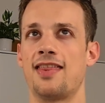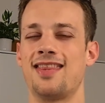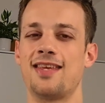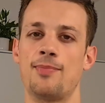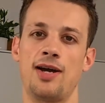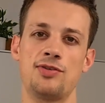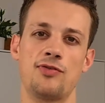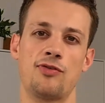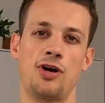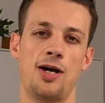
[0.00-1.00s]
then the
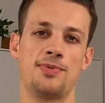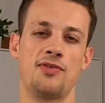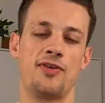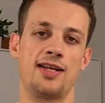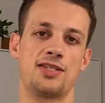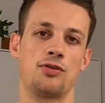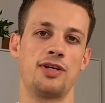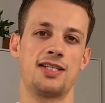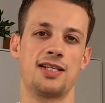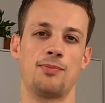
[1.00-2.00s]
amount of carbs and fats
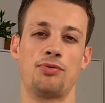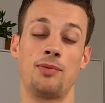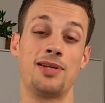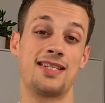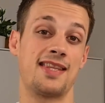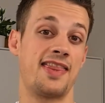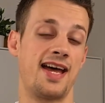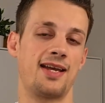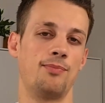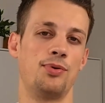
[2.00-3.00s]
you're eating probably isn't that